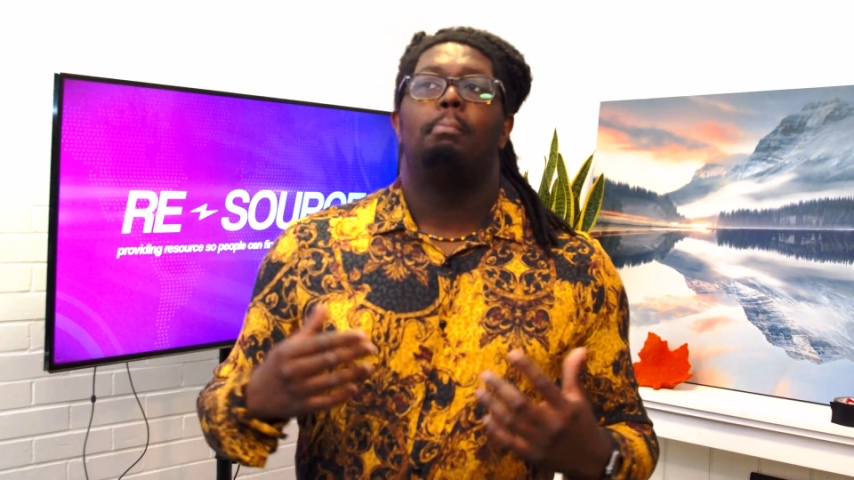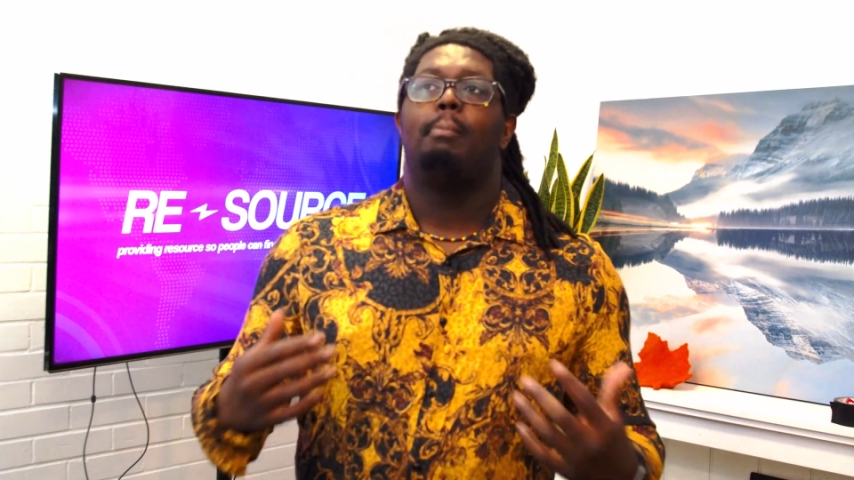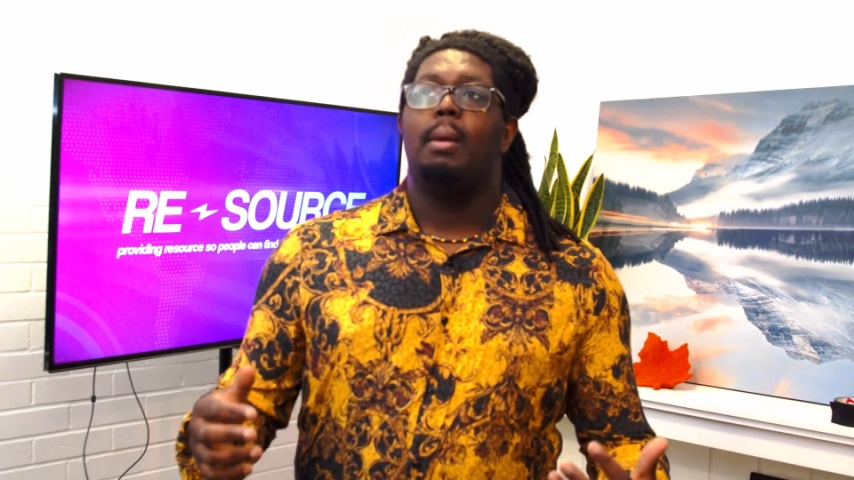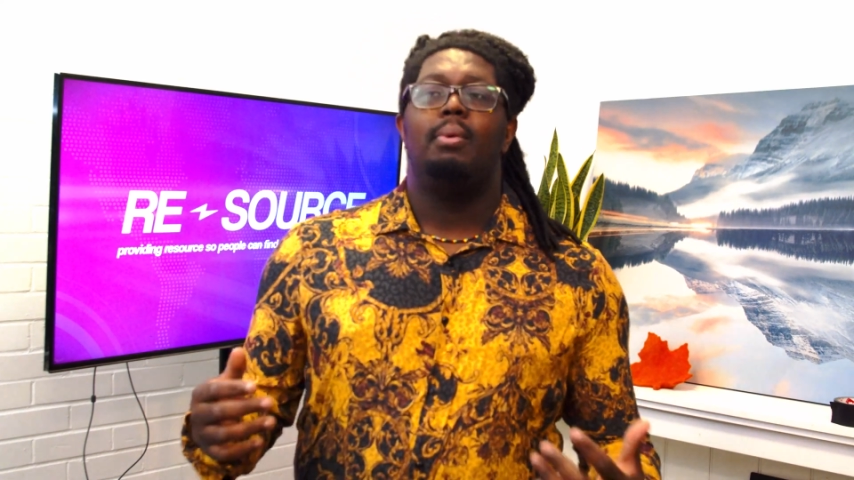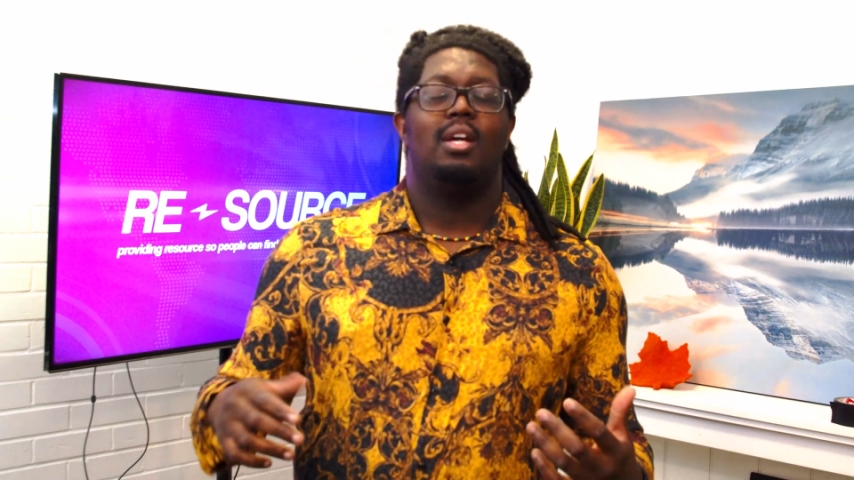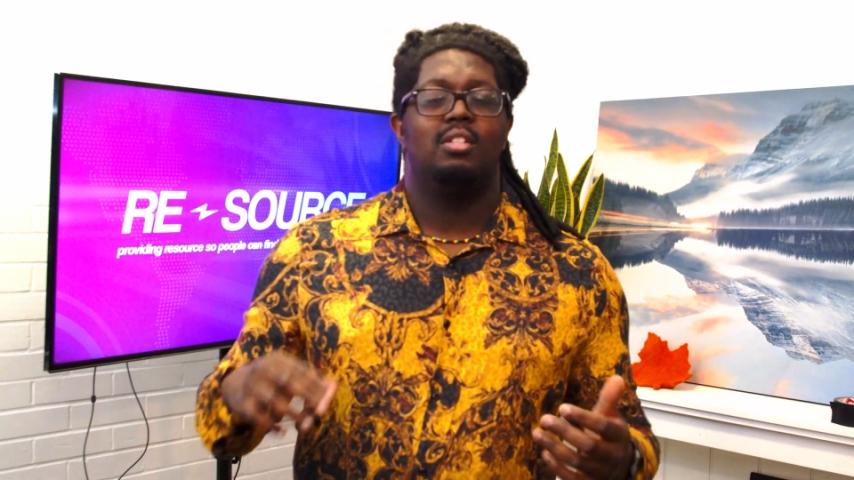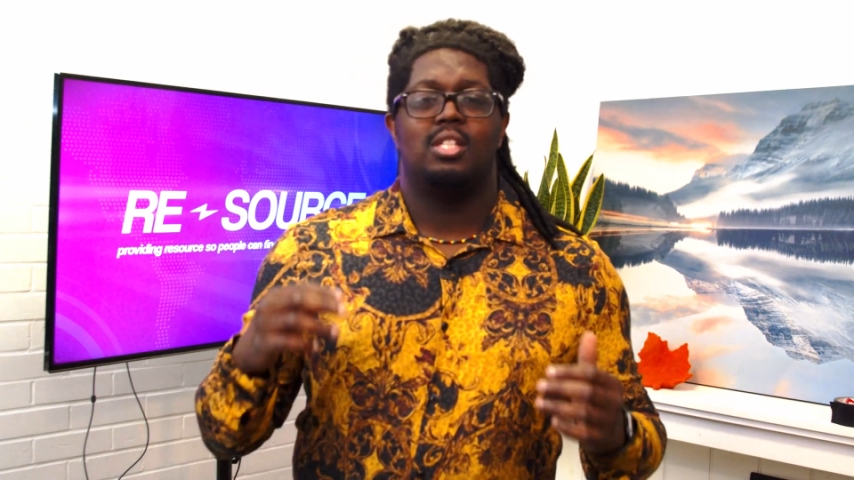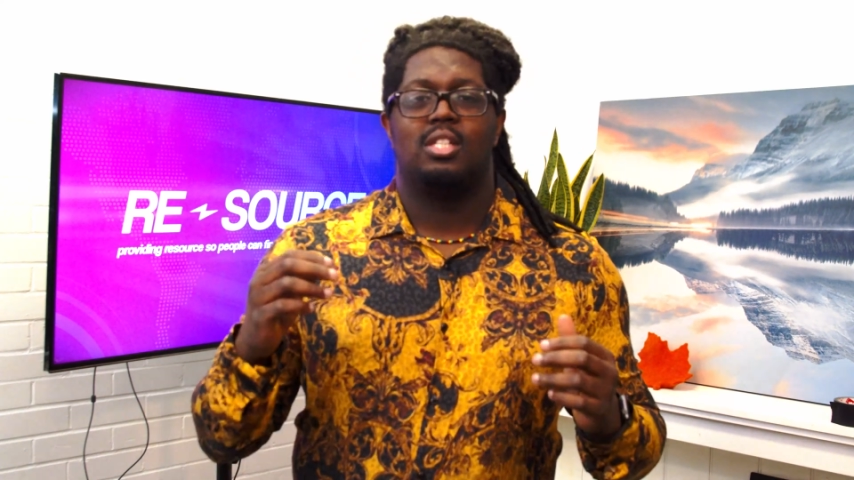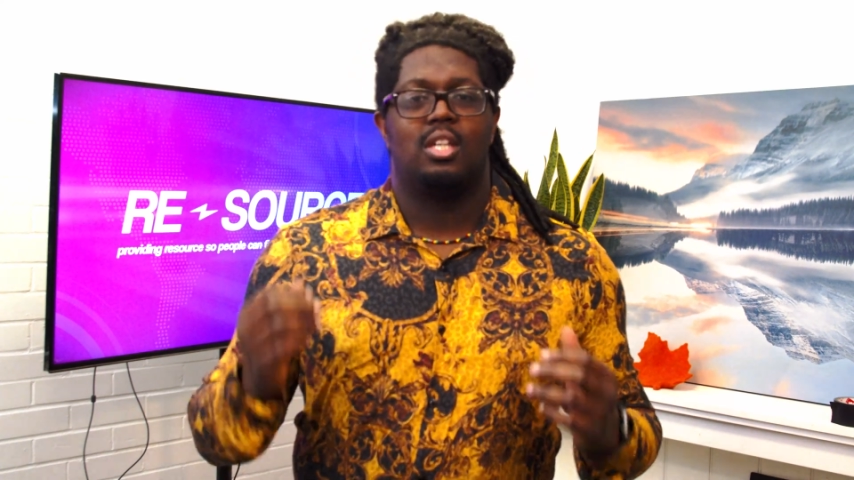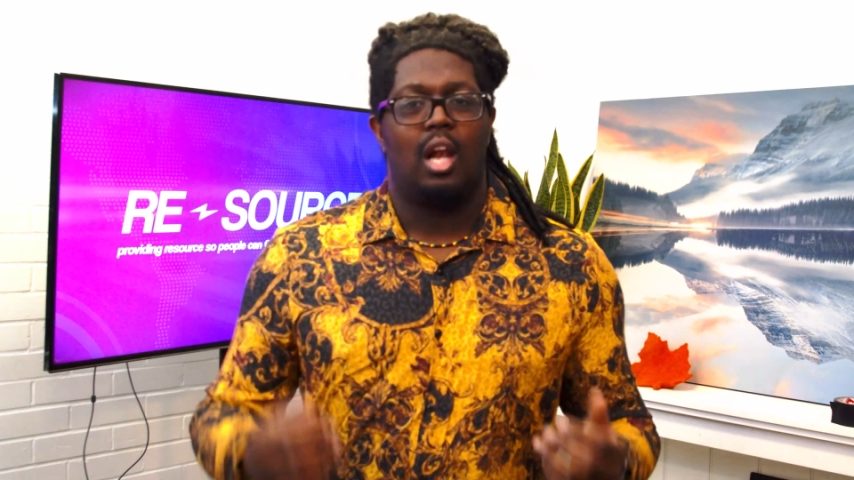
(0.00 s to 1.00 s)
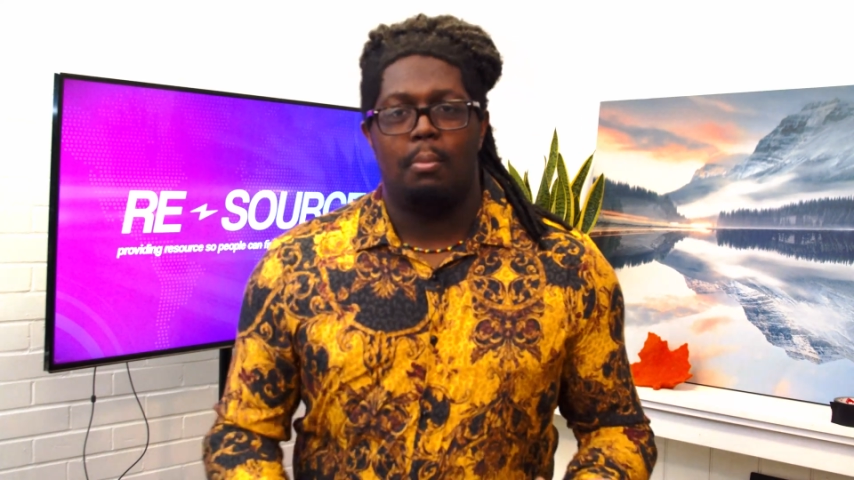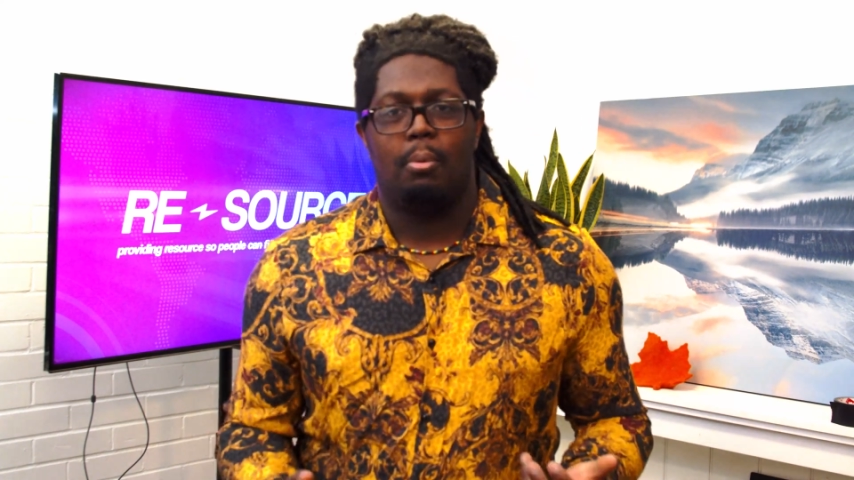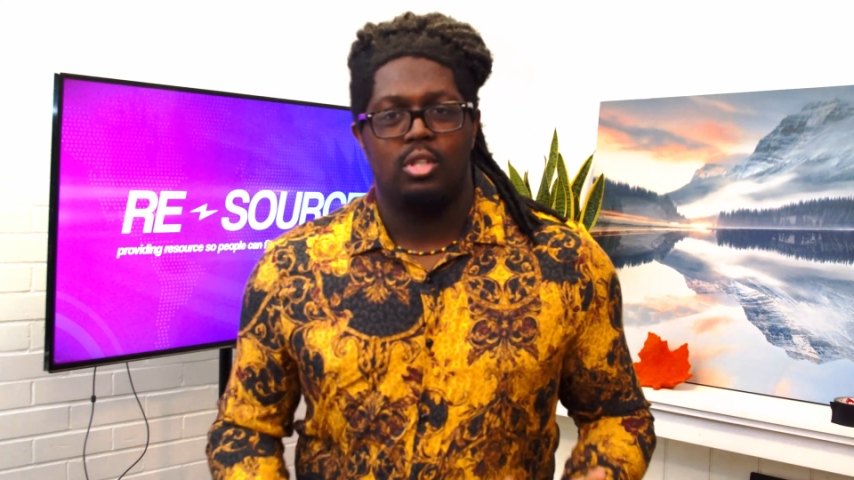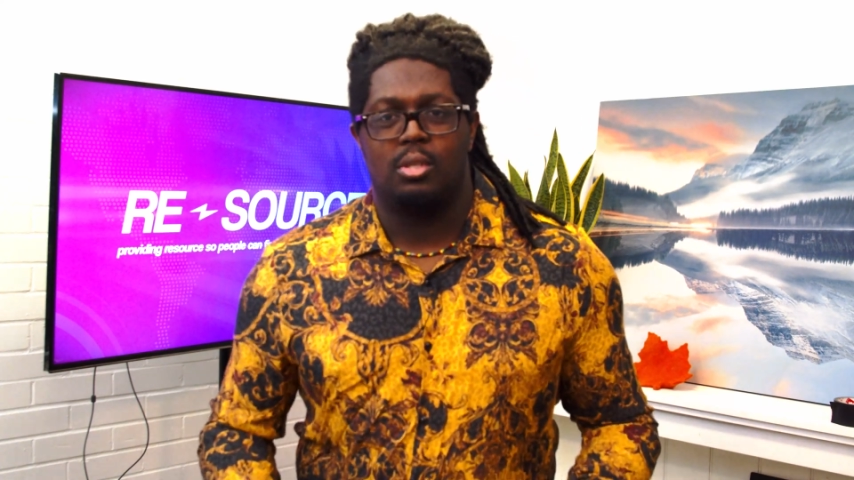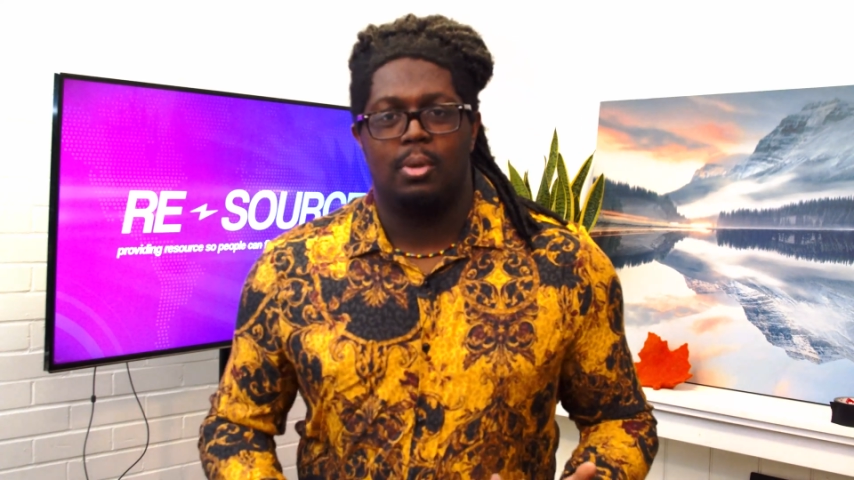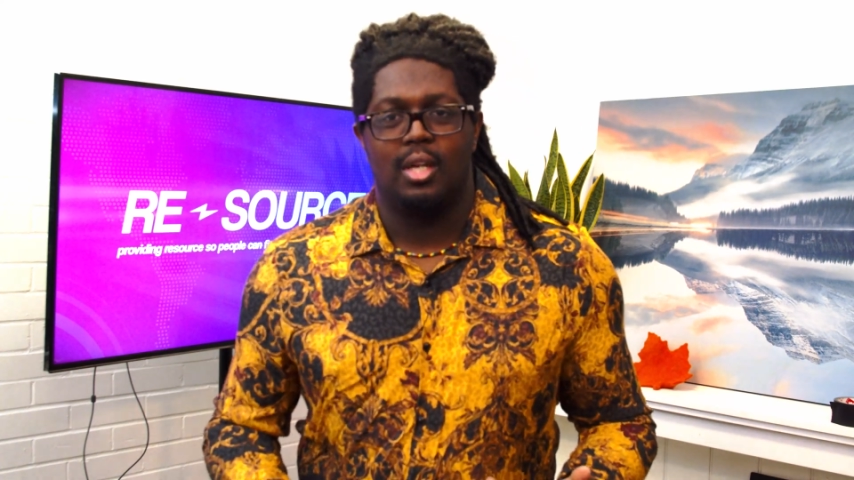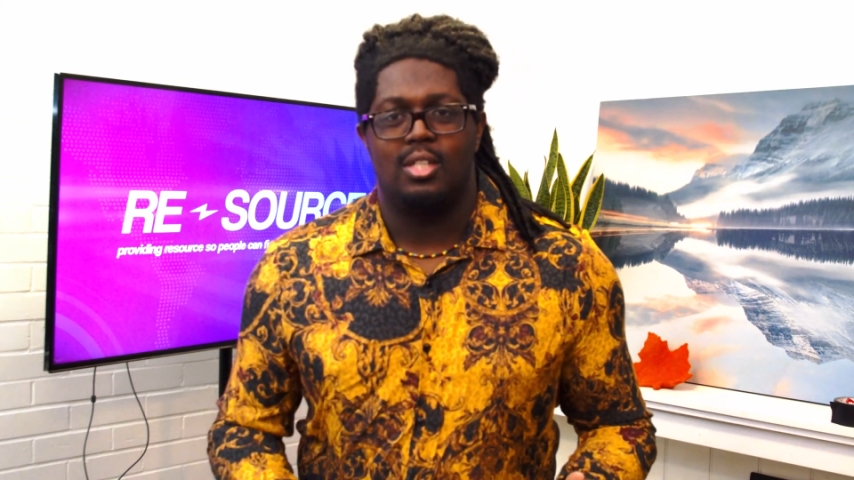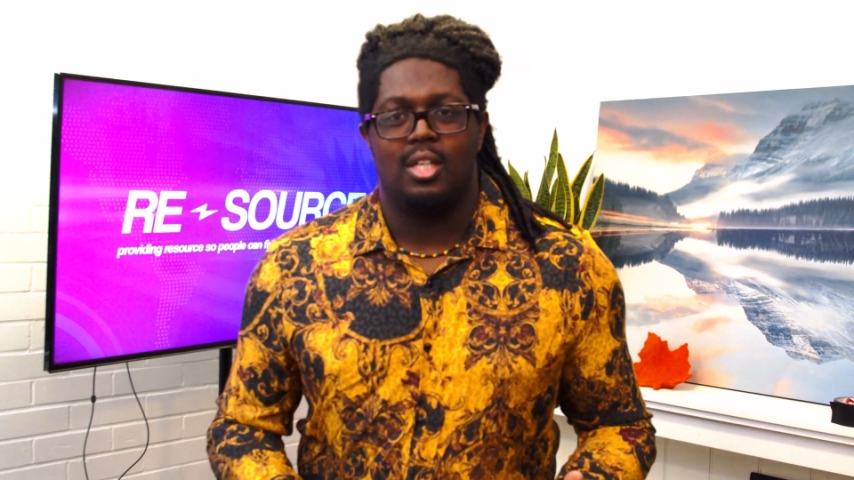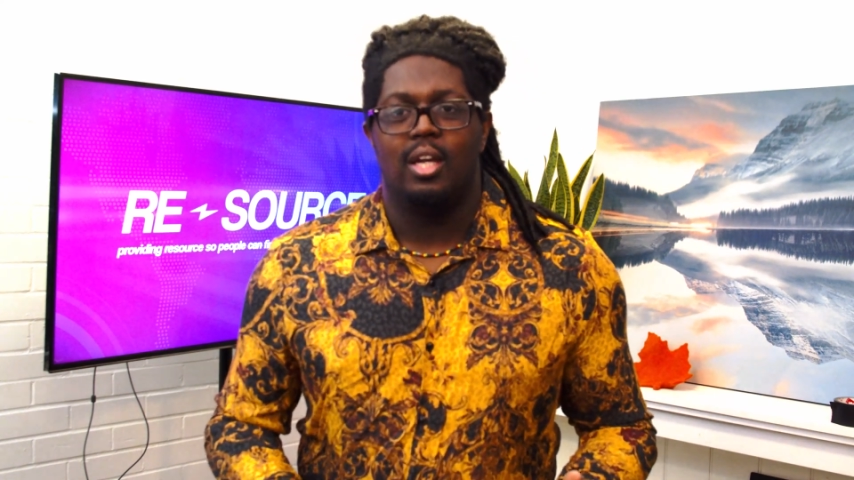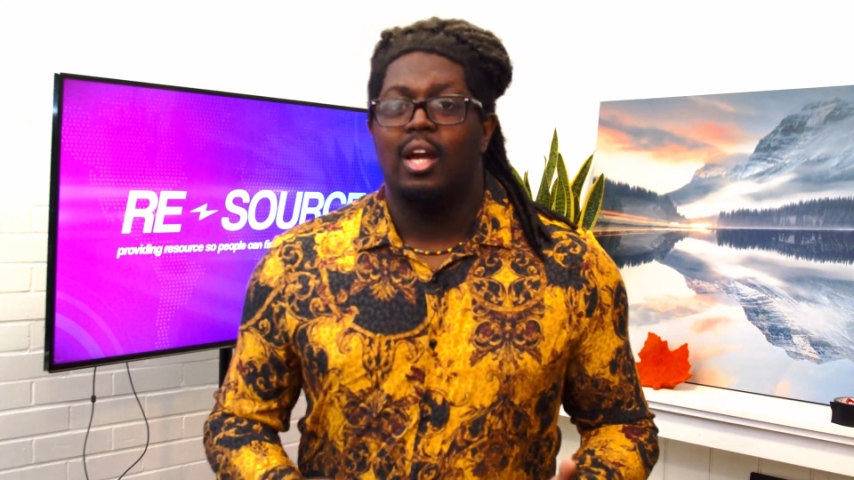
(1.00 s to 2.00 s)
Maybe there's a slight
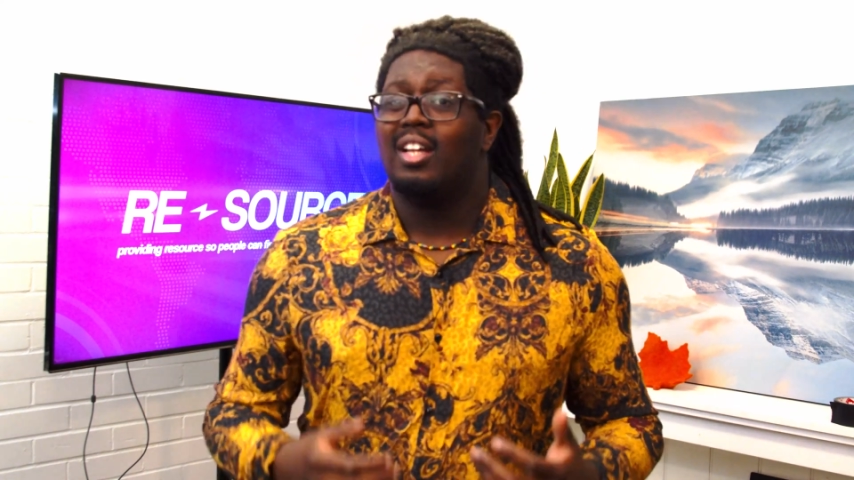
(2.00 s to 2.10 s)
possibility